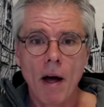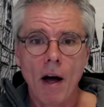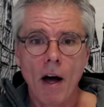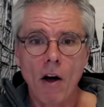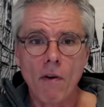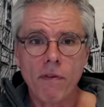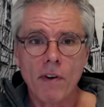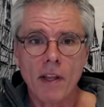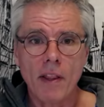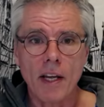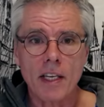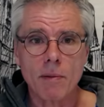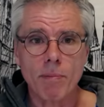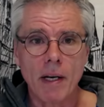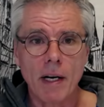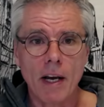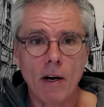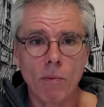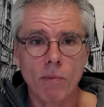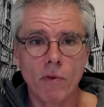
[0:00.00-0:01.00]
Hopefully that's
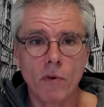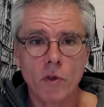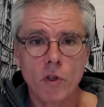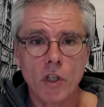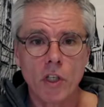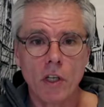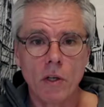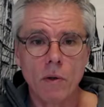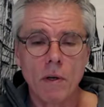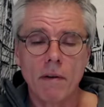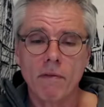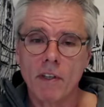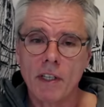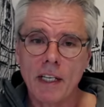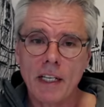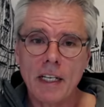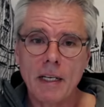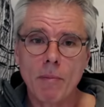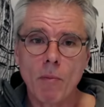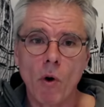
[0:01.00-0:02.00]
been helpful to you. If you
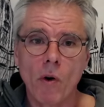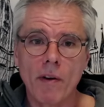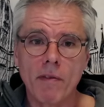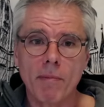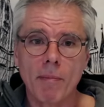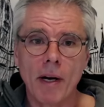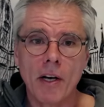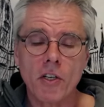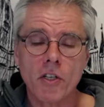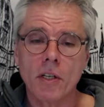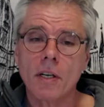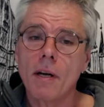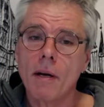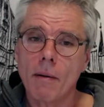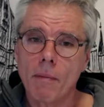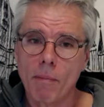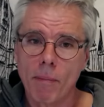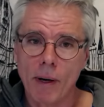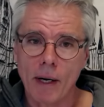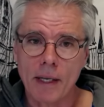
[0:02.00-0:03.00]
need any more information,
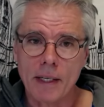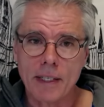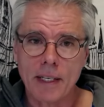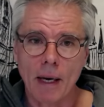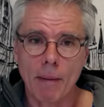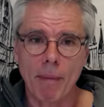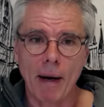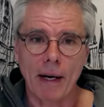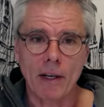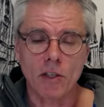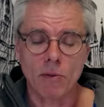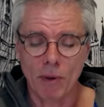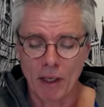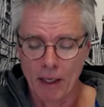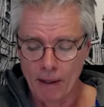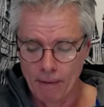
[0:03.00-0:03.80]
please get back to me.